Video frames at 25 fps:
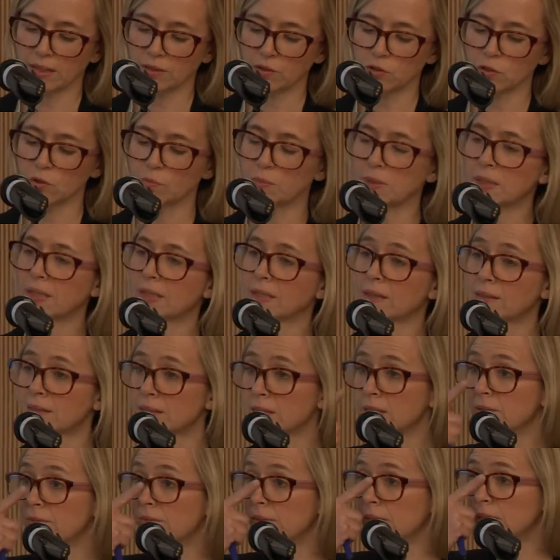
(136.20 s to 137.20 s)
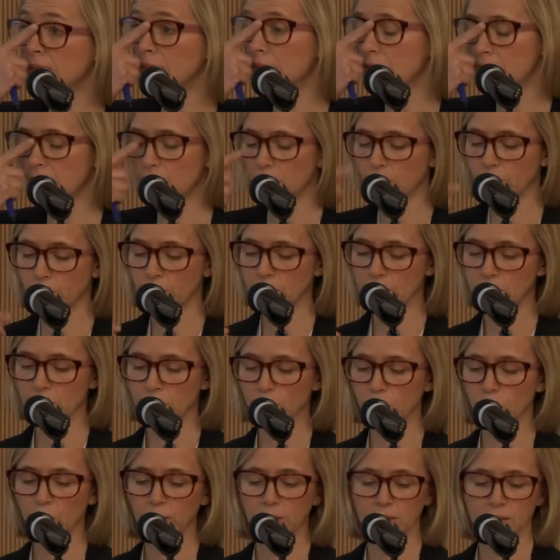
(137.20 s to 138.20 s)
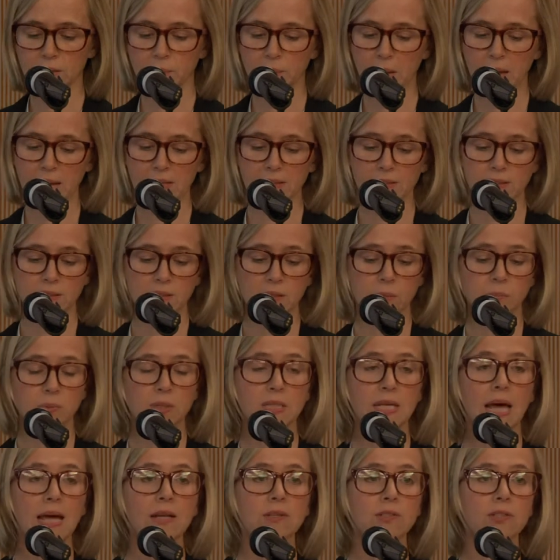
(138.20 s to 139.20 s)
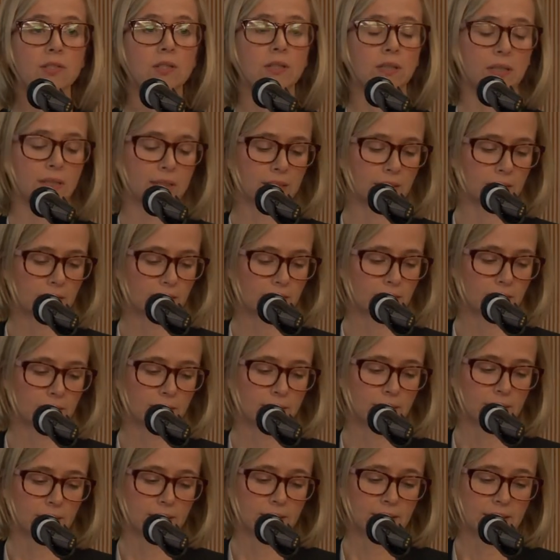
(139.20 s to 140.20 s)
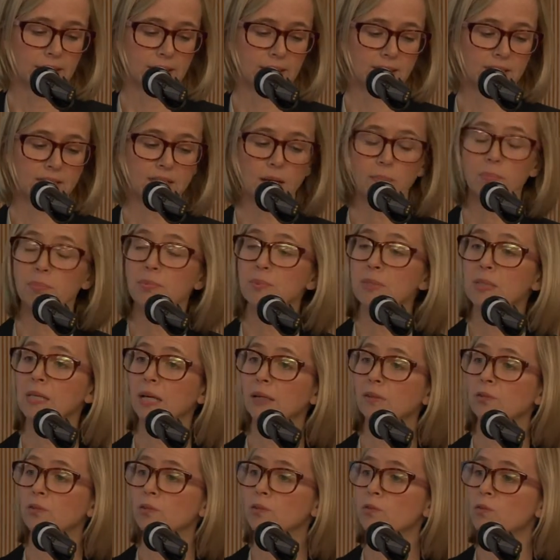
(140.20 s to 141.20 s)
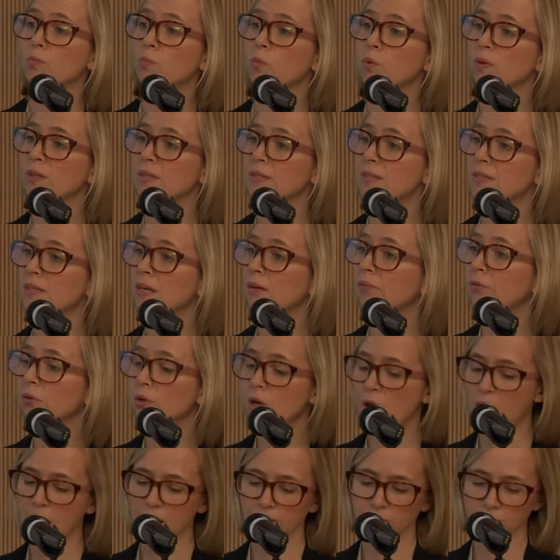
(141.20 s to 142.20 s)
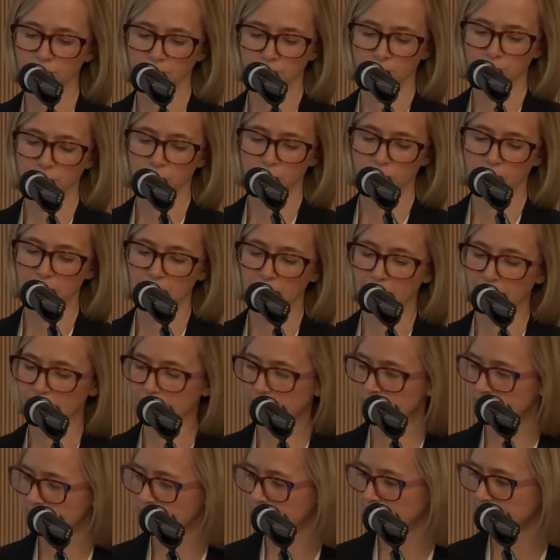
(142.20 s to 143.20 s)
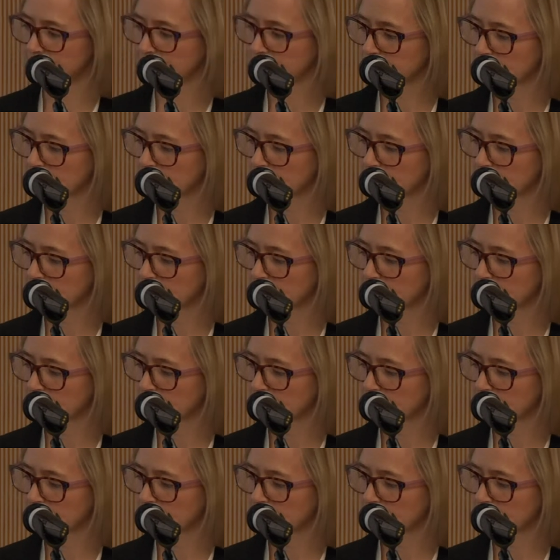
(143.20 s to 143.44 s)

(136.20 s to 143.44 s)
that human activities in the region will expand substantially, in some sectors more than several 100%.